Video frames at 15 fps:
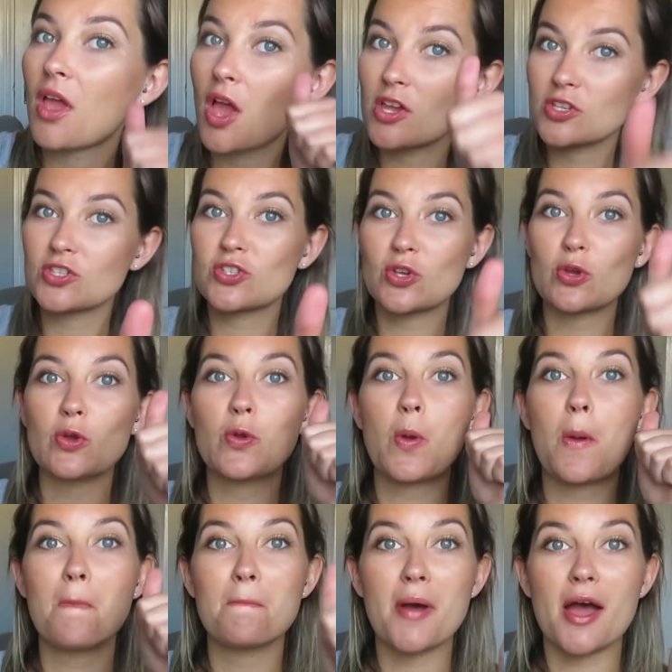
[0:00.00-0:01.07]

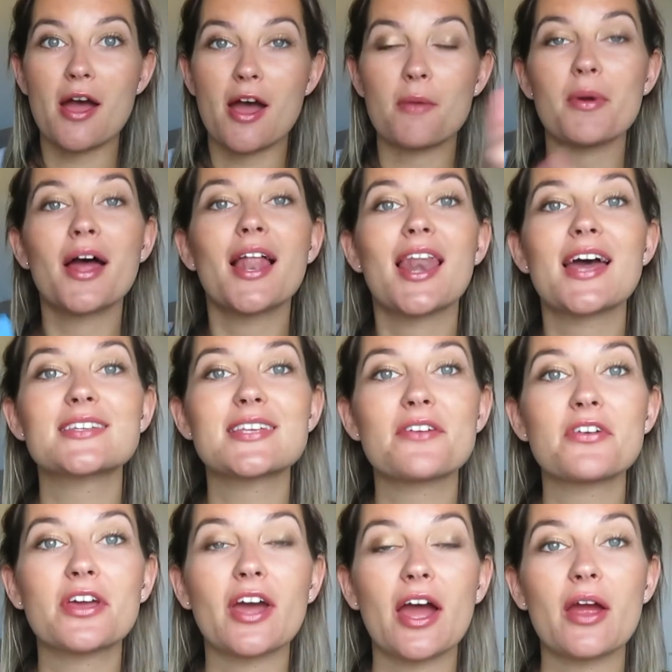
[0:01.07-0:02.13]
Superb. Let's have
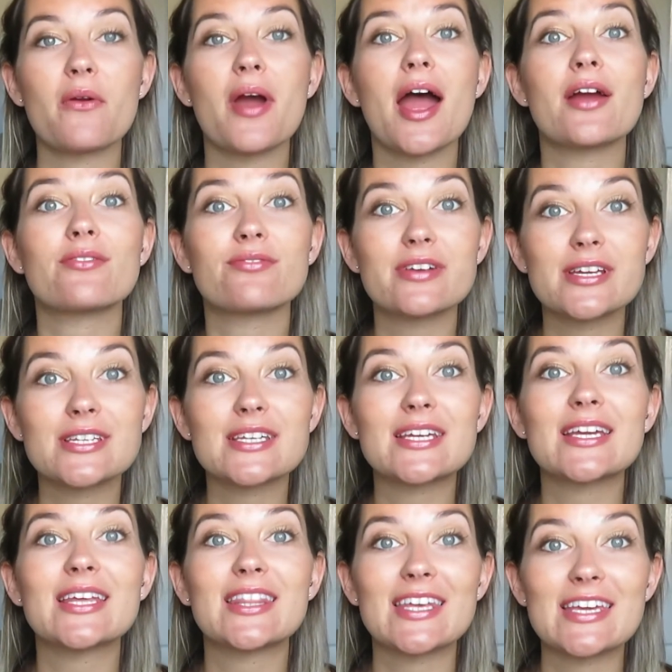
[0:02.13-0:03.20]
a go at
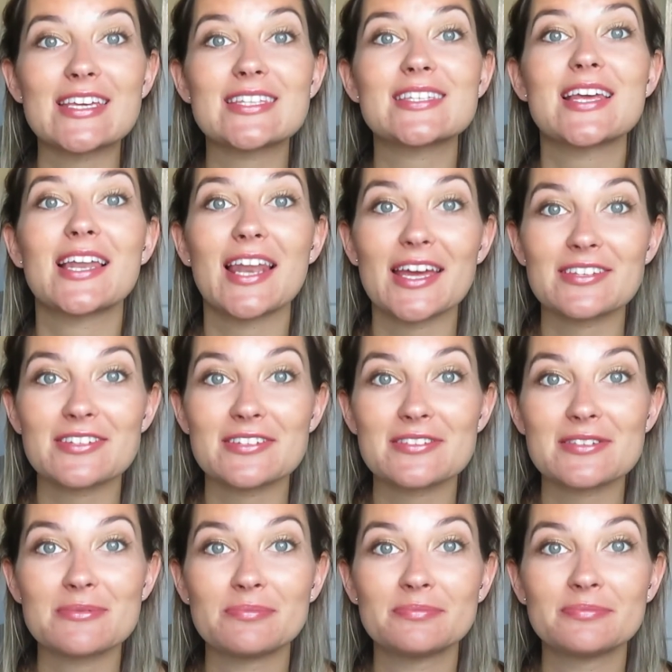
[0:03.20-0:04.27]
reading these letters.